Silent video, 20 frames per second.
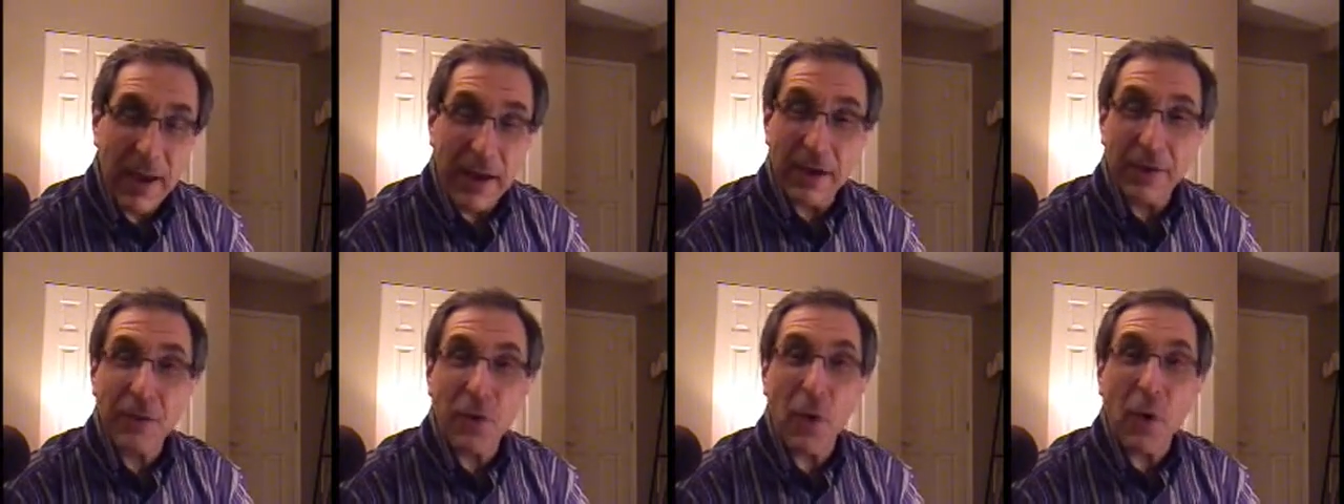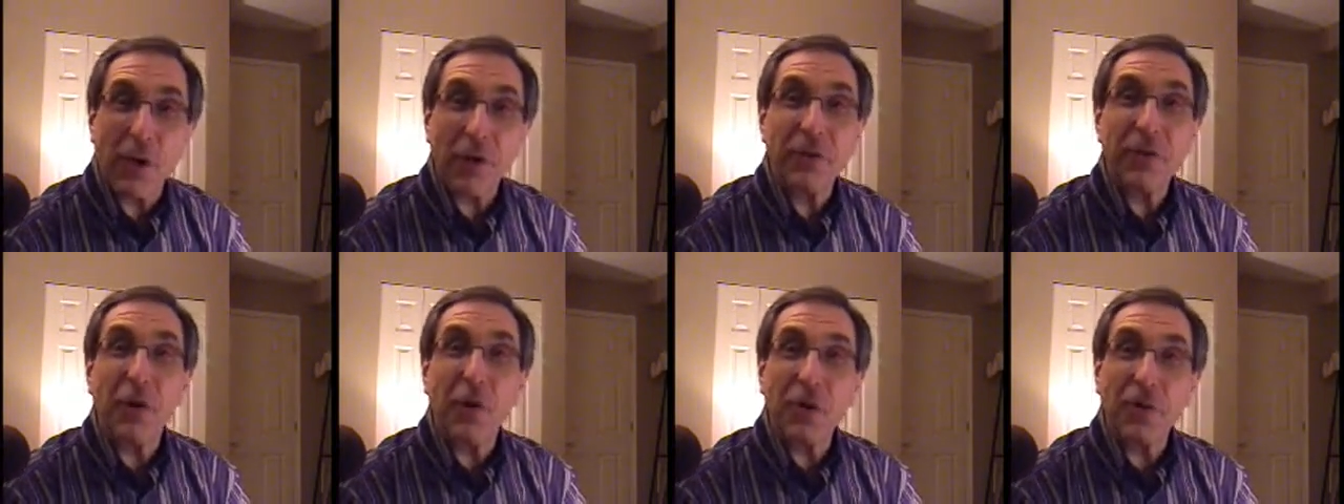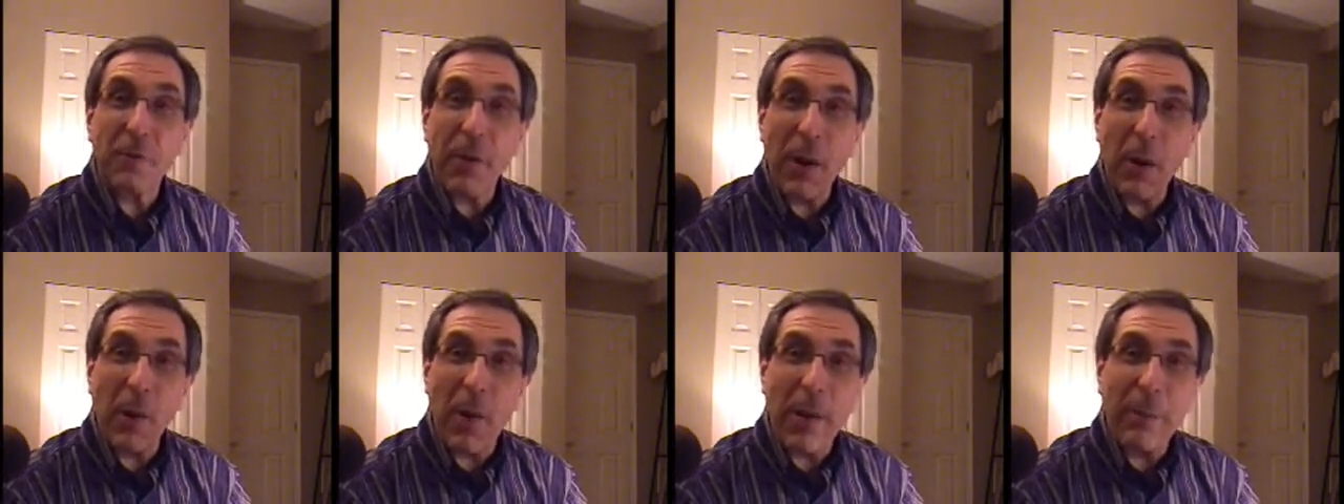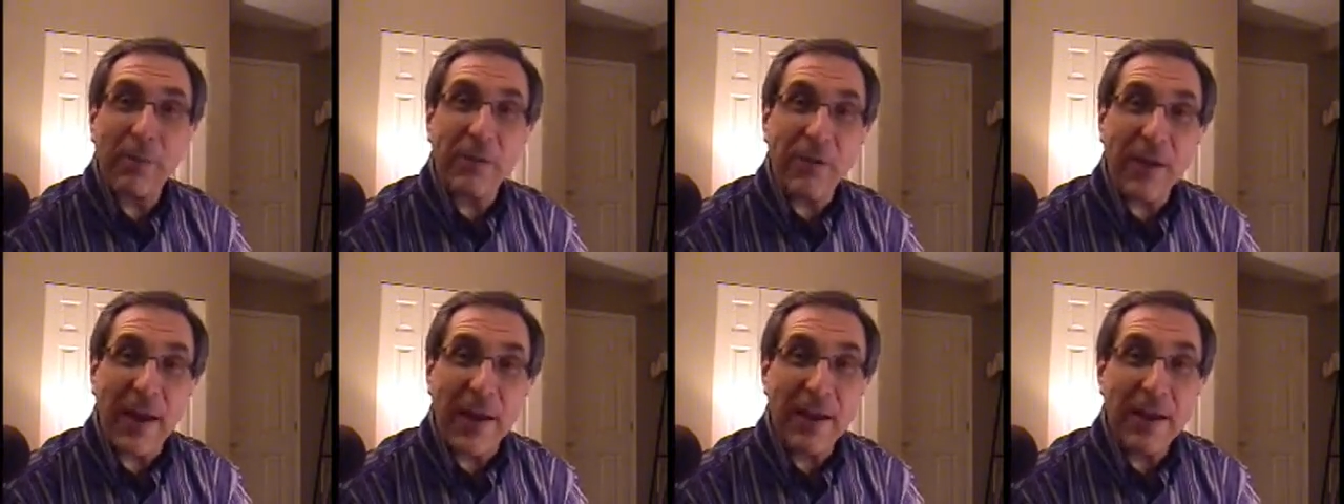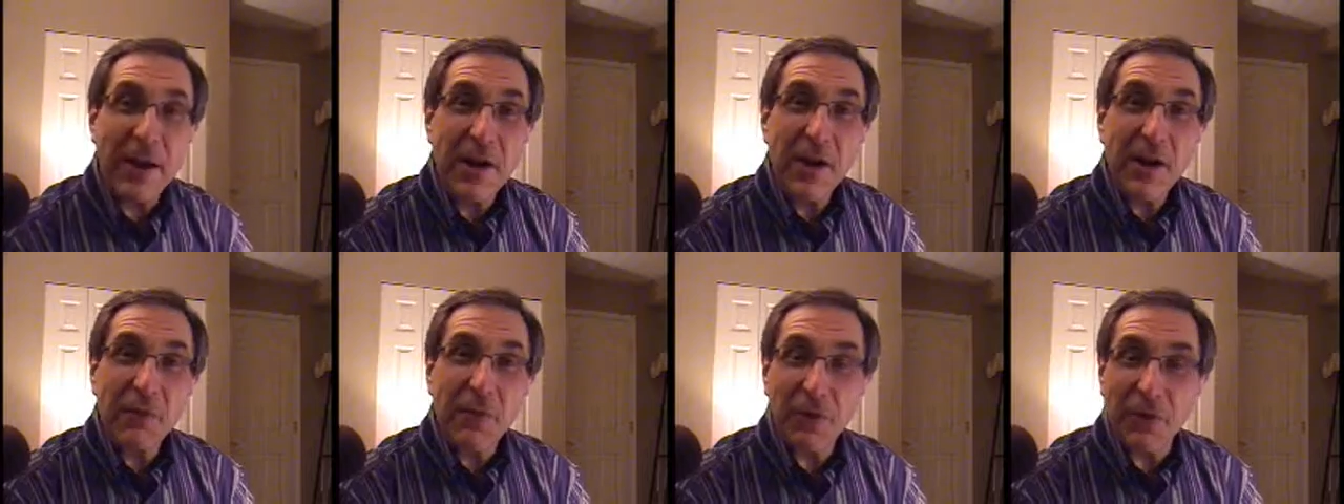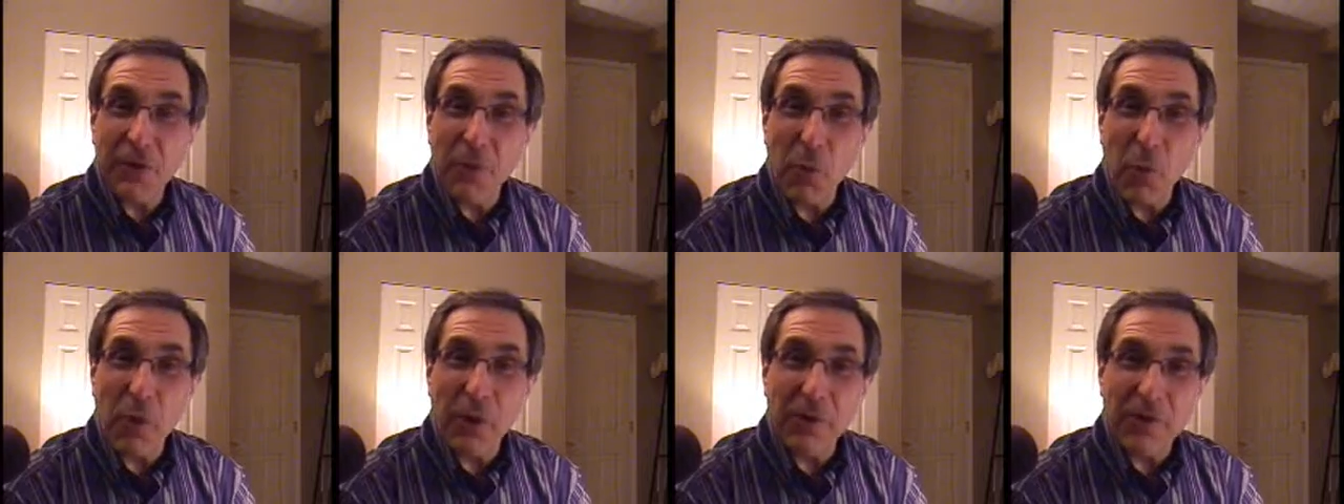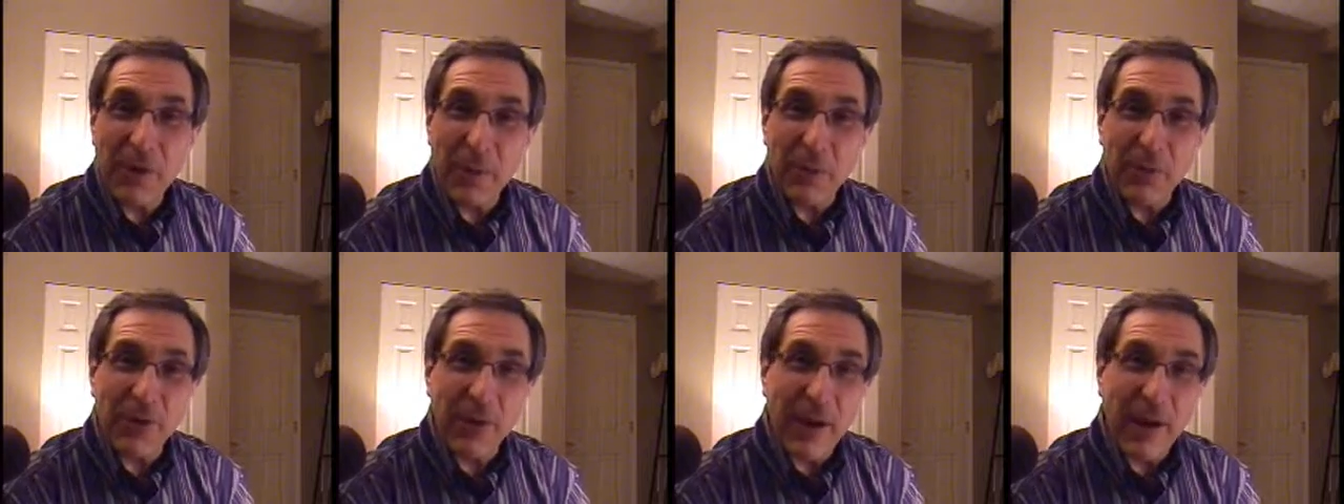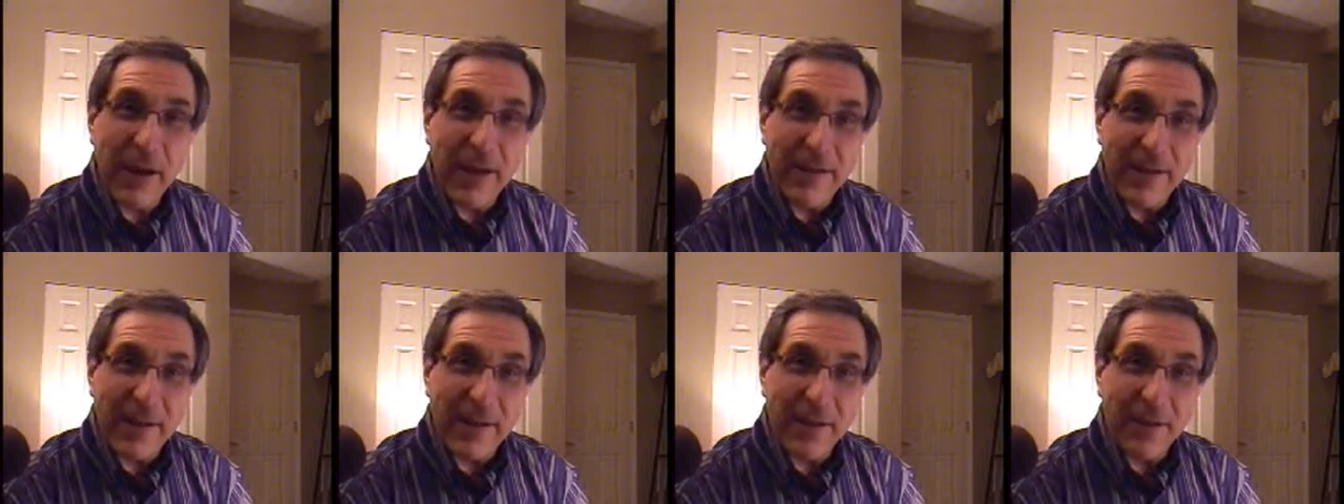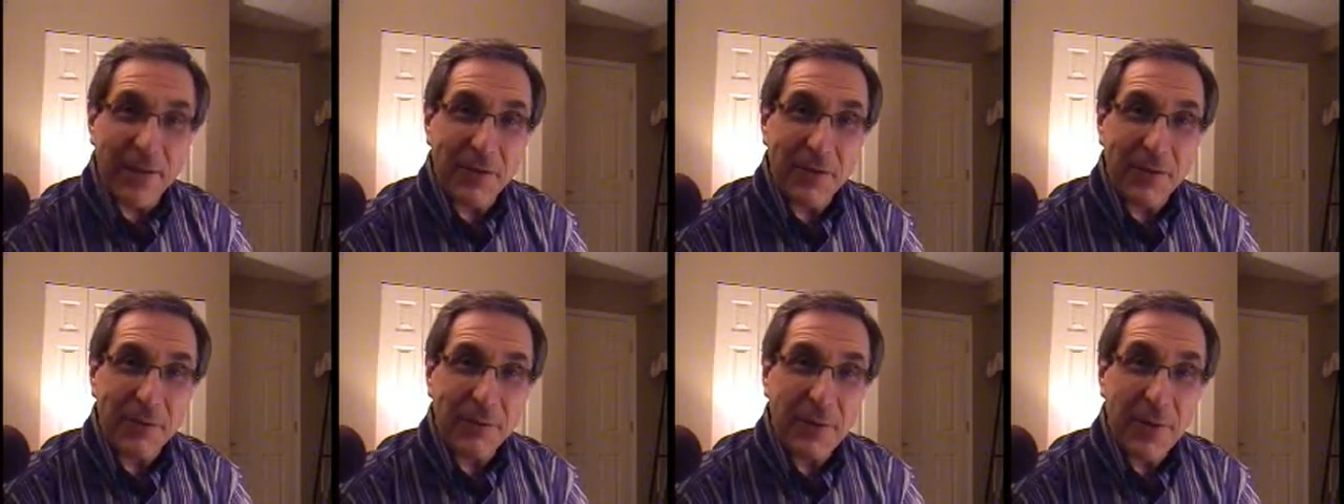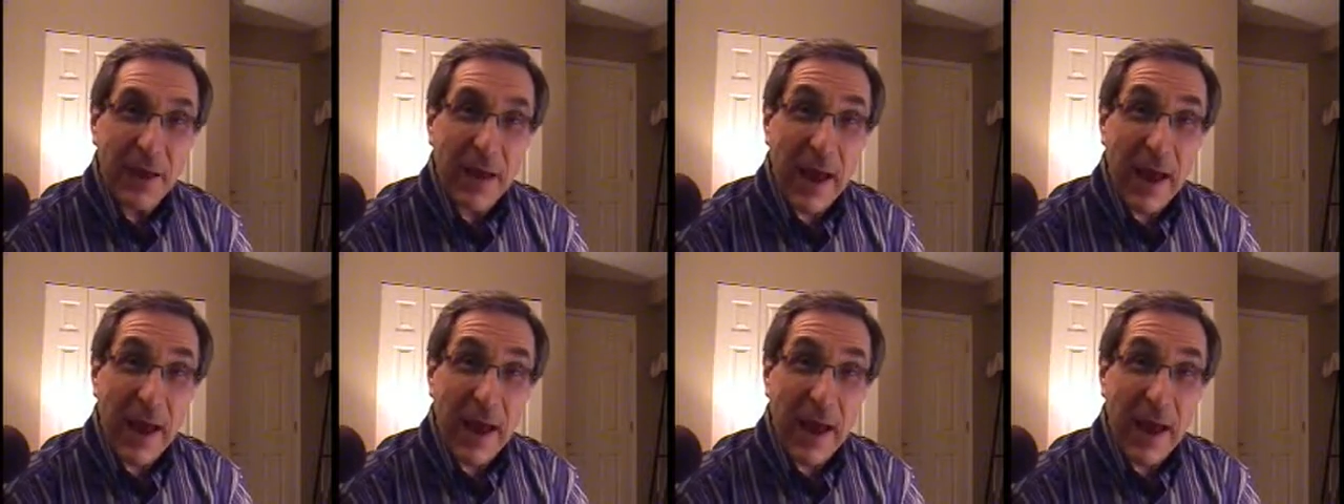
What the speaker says: And of course, go to my website for some more tips and ideas.